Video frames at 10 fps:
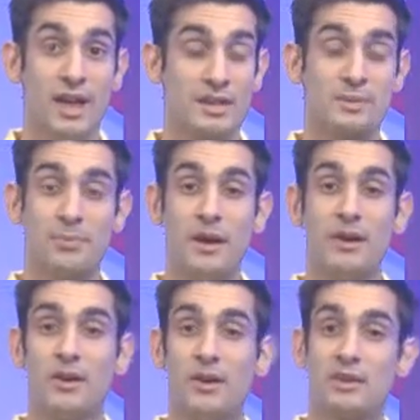And is
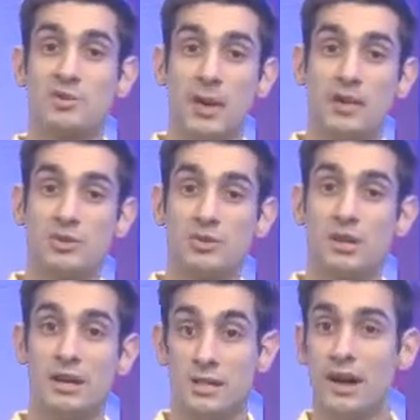apparently on his way to
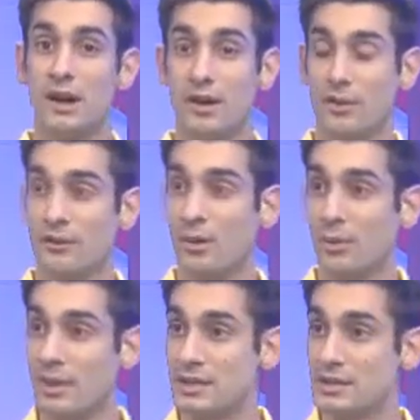Qatar, of all
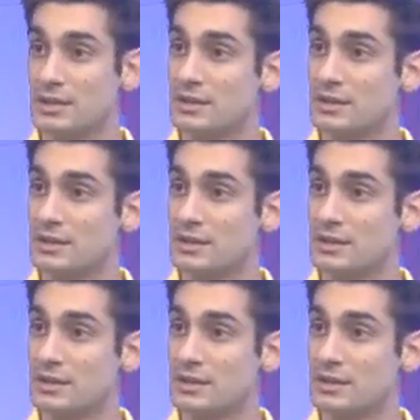places.